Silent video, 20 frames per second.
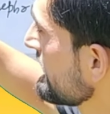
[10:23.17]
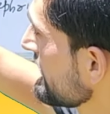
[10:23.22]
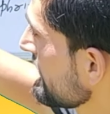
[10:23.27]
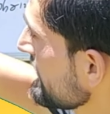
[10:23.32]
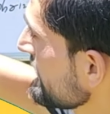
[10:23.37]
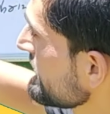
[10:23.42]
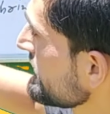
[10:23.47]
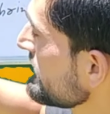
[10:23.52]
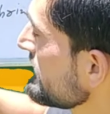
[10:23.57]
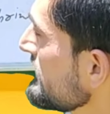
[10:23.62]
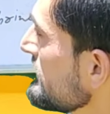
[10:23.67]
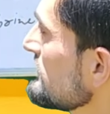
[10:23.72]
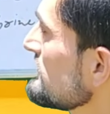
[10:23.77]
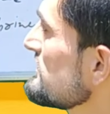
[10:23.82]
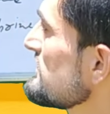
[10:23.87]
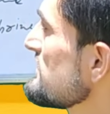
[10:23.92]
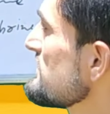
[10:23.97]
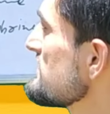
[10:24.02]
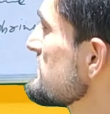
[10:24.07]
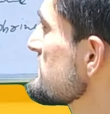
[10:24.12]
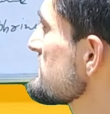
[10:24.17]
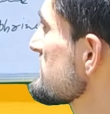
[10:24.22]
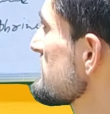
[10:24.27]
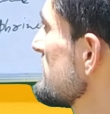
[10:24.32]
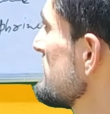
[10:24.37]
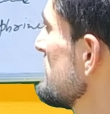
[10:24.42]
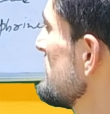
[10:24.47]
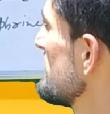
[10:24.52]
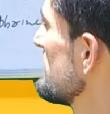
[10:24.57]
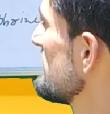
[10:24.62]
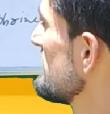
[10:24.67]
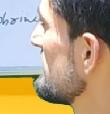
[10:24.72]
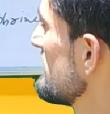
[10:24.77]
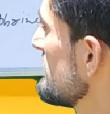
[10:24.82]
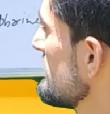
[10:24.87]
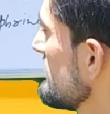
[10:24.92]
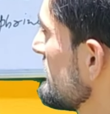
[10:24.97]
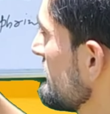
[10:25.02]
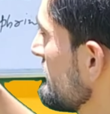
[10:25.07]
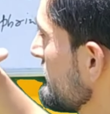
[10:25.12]
in these
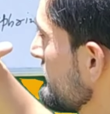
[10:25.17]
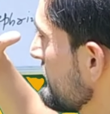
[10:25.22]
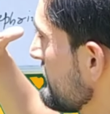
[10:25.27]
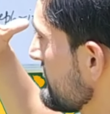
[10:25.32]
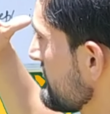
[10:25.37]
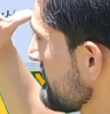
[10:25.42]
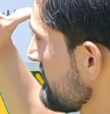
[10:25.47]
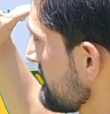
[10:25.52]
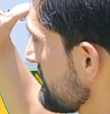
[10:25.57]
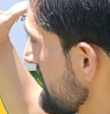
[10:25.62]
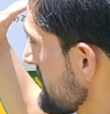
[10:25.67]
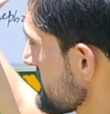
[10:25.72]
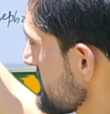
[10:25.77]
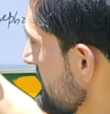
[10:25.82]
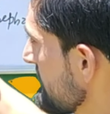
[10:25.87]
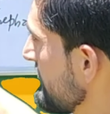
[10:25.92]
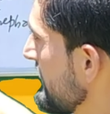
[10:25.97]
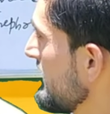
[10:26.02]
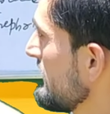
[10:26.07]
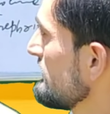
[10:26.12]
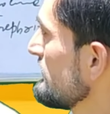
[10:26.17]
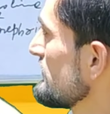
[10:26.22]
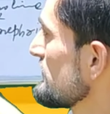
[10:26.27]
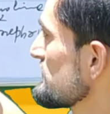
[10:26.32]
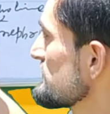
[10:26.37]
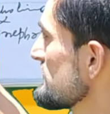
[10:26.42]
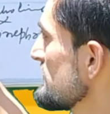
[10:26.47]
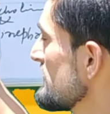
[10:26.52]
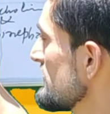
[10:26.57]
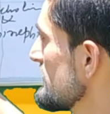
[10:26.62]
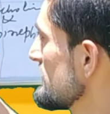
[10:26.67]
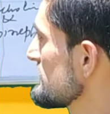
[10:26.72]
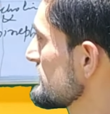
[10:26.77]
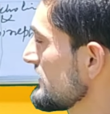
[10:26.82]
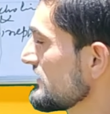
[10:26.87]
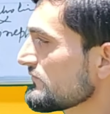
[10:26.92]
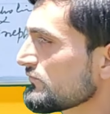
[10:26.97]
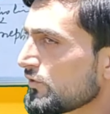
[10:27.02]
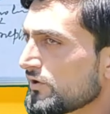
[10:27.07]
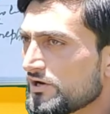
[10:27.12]
muscle fibers is
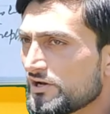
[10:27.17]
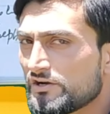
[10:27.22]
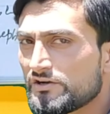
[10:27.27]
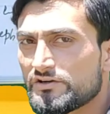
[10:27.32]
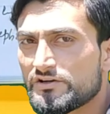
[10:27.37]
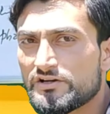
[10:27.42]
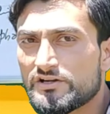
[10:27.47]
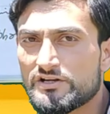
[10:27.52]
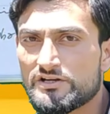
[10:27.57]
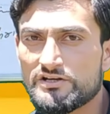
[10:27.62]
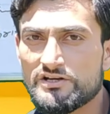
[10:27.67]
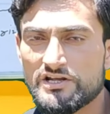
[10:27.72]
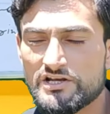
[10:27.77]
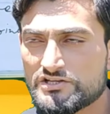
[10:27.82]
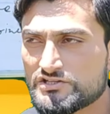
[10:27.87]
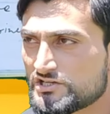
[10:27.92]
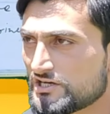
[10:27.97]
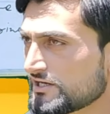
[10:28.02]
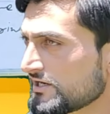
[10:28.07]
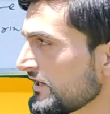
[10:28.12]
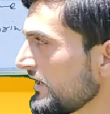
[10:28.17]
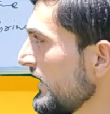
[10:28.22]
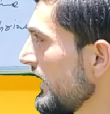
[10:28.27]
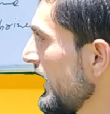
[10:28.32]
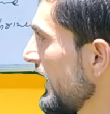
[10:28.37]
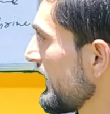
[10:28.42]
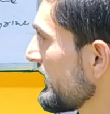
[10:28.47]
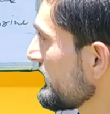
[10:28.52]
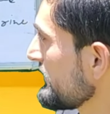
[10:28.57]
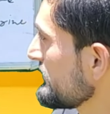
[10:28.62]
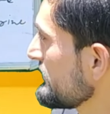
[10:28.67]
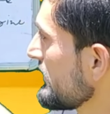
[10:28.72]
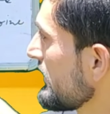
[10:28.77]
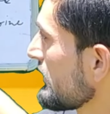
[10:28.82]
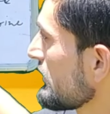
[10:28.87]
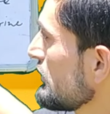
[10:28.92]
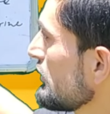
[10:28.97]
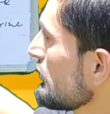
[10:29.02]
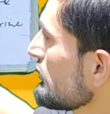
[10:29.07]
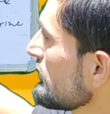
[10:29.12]
involuntary in nature, and they
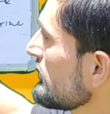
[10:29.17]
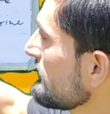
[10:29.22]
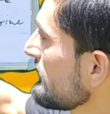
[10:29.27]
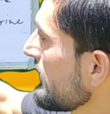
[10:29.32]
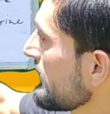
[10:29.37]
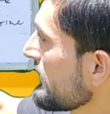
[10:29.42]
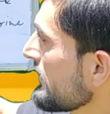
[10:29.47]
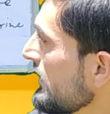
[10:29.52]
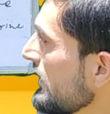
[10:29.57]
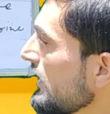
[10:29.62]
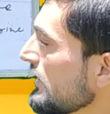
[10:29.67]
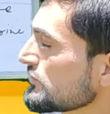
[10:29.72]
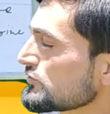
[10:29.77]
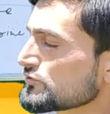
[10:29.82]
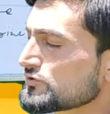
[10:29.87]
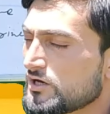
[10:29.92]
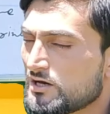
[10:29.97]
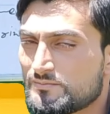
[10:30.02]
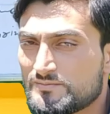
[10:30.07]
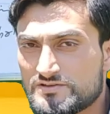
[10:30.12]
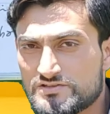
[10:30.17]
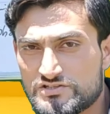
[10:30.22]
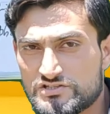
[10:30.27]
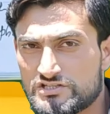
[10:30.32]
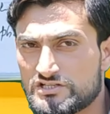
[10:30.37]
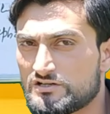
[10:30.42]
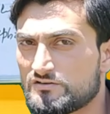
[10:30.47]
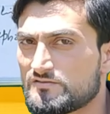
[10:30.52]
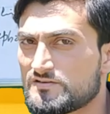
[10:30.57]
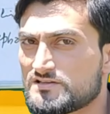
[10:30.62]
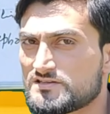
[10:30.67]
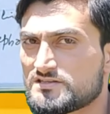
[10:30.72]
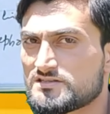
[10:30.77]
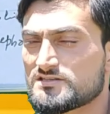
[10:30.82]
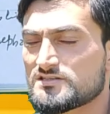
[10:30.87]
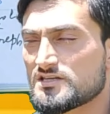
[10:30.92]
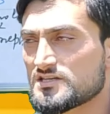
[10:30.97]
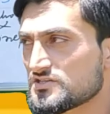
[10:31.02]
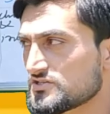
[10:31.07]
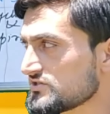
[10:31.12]
are governed by autonomous nervous
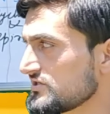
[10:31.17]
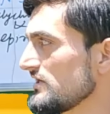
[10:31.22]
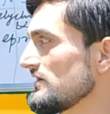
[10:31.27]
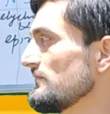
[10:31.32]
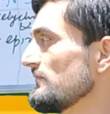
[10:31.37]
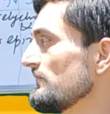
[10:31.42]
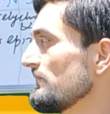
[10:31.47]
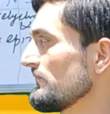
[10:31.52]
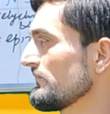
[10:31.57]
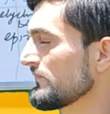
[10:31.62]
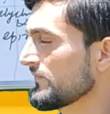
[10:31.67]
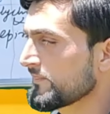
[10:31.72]
system.